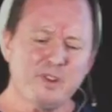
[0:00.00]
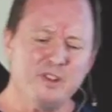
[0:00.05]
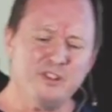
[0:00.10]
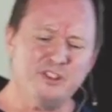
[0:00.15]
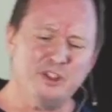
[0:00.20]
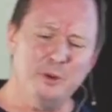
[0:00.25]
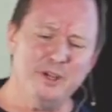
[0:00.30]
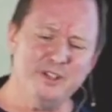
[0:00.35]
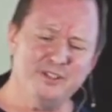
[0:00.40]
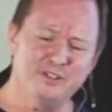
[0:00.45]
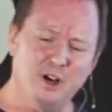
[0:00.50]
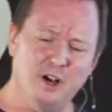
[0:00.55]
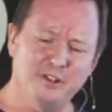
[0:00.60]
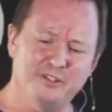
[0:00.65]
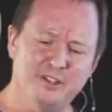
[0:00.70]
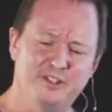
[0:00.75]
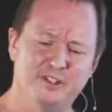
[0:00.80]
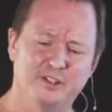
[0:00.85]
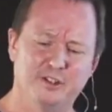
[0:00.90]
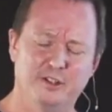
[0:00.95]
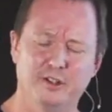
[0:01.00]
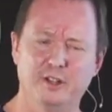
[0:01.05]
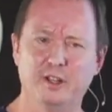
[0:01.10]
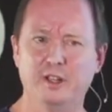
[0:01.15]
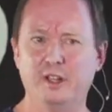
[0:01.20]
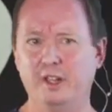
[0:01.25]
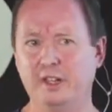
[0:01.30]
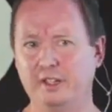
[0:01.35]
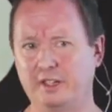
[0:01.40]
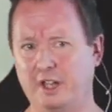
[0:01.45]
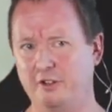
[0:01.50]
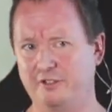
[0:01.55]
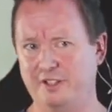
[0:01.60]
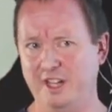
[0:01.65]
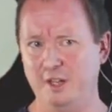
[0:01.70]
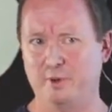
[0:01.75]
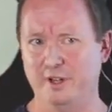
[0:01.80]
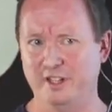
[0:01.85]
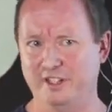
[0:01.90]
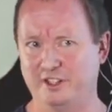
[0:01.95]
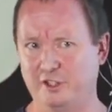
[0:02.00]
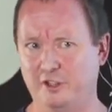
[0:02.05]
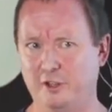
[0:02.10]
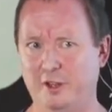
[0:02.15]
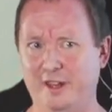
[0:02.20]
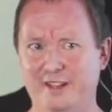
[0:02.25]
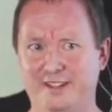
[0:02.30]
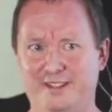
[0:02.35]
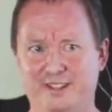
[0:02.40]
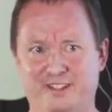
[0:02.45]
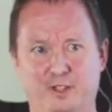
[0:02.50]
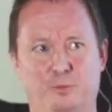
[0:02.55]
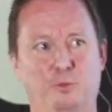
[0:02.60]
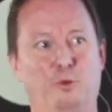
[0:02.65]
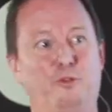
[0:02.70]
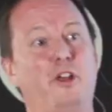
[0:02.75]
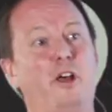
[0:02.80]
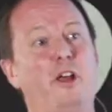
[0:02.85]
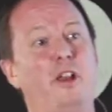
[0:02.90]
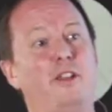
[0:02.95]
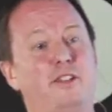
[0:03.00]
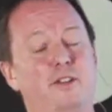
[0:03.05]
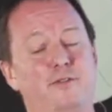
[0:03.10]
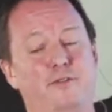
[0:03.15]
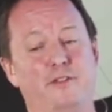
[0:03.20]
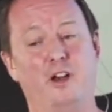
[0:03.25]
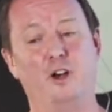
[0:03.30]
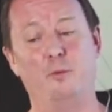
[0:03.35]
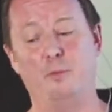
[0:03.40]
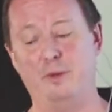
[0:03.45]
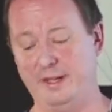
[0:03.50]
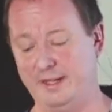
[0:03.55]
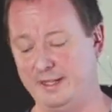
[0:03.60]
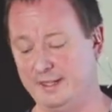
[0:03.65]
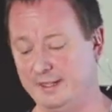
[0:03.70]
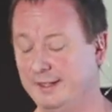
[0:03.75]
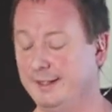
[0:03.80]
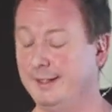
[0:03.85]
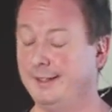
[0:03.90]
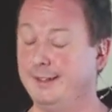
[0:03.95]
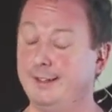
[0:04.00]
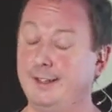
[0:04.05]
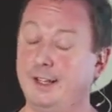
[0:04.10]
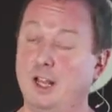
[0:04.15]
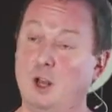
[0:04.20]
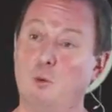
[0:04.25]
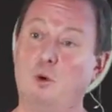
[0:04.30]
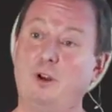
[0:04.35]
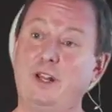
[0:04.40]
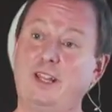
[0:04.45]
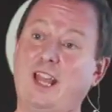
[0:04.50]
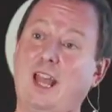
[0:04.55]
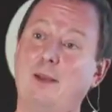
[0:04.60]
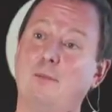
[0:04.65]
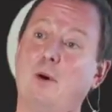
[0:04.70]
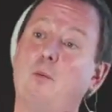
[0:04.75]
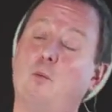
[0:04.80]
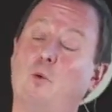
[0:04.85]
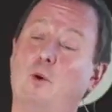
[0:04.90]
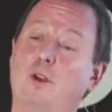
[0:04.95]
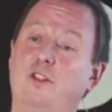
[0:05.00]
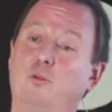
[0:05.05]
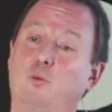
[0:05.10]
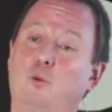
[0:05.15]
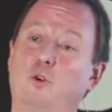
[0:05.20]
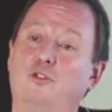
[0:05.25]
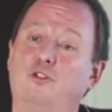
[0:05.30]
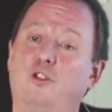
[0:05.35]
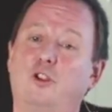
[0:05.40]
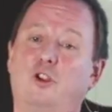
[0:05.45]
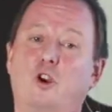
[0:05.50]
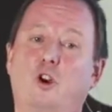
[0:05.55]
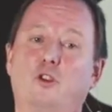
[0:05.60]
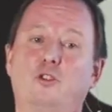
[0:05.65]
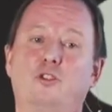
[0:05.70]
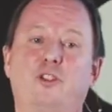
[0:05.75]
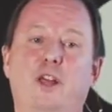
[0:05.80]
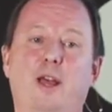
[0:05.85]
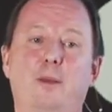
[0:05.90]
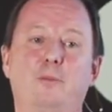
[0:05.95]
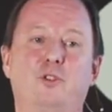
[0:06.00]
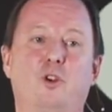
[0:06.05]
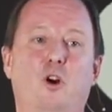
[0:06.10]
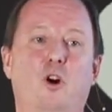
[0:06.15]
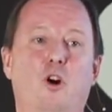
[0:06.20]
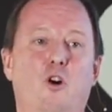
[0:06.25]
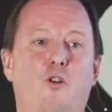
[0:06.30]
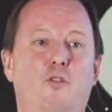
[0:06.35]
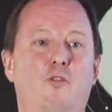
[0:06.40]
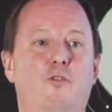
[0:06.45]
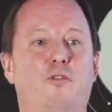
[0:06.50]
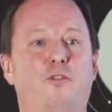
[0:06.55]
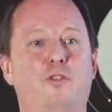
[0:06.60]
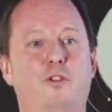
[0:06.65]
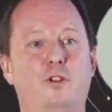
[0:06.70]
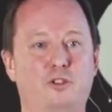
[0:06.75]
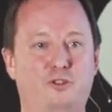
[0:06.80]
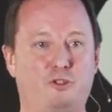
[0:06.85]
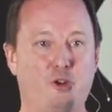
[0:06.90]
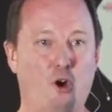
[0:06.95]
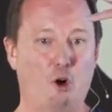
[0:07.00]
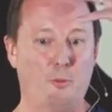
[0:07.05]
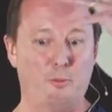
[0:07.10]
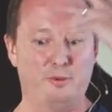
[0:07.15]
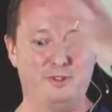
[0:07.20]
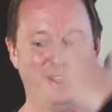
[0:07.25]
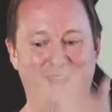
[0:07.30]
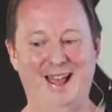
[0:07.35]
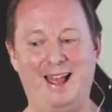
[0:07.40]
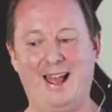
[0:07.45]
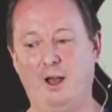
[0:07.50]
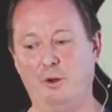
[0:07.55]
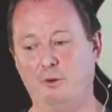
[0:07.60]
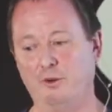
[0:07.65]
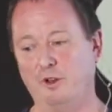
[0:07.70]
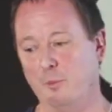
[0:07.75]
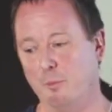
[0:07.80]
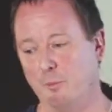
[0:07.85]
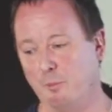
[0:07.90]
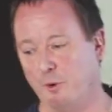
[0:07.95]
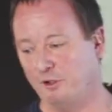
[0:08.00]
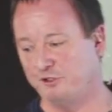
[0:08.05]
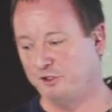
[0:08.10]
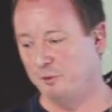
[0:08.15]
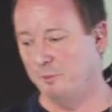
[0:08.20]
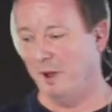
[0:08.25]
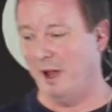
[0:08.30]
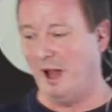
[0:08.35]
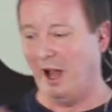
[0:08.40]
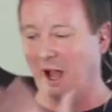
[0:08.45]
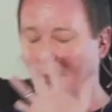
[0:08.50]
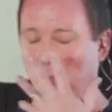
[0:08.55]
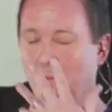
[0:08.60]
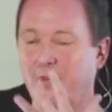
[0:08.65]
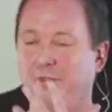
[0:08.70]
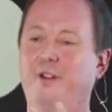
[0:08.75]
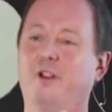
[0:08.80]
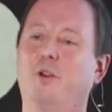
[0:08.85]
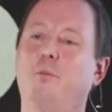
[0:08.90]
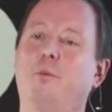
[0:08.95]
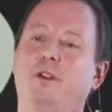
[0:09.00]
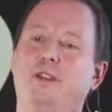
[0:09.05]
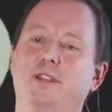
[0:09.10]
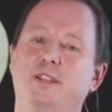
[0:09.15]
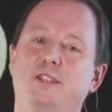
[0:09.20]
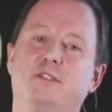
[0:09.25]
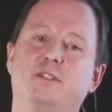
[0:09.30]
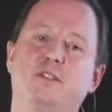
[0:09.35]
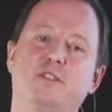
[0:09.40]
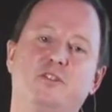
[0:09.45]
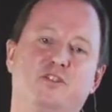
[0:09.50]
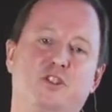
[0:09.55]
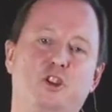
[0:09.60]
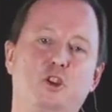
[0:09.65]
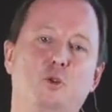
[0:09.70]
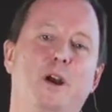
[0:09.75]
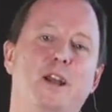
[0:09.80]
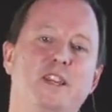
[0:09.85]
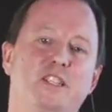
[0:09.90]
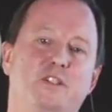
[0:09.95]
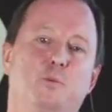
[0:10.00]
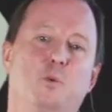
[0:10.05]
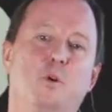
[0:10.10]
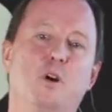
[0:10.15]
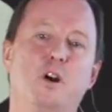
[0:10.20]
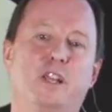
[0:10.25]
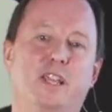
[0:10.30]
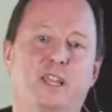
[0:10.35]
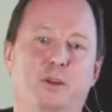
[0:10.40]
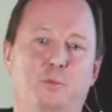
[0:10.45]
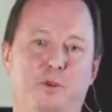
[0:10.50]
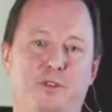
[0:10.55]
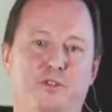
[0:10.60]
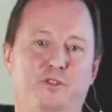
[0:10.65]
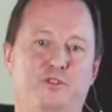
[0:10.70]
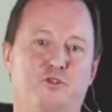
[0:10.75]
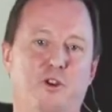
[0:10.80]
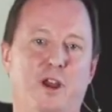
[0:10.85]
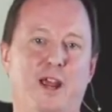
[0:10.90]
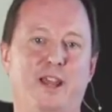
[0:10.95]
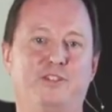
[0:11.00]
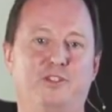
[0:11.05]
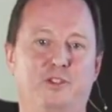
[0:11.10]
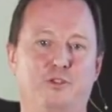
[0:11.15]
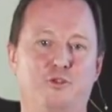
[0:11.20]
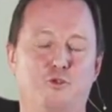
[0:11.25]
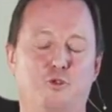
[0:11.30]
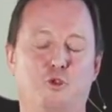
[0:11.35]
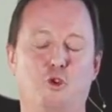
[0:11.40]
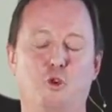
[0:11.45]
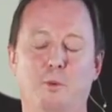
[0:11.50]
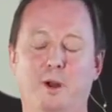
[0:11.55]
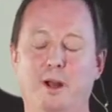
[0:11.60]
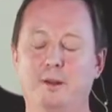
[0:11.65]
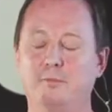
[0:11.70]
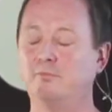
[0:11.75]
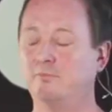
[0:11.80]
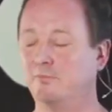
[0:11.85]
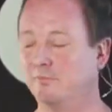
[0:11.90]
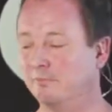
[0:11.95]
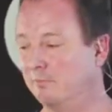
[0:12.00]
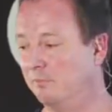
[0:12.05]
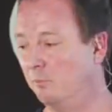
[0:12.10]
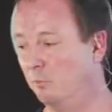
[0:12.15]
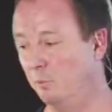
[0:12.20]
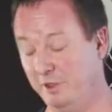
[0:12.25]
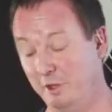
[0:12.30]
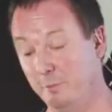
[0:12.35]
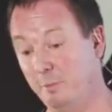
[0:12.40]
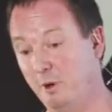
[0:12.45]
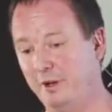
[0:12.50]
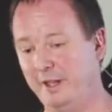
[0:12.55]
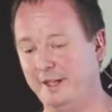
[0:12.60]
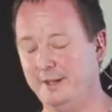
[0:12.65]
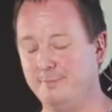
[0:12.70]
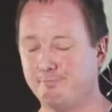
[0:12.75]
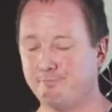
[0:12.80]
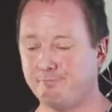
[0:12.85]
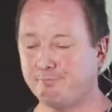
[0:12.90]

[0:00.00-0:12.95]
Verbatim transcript: So he started to go deeper into, into some alternative therapies. And what he came up with was the concept of top-down and bottom-up therapies, two ways of working with stress and trauma with the body.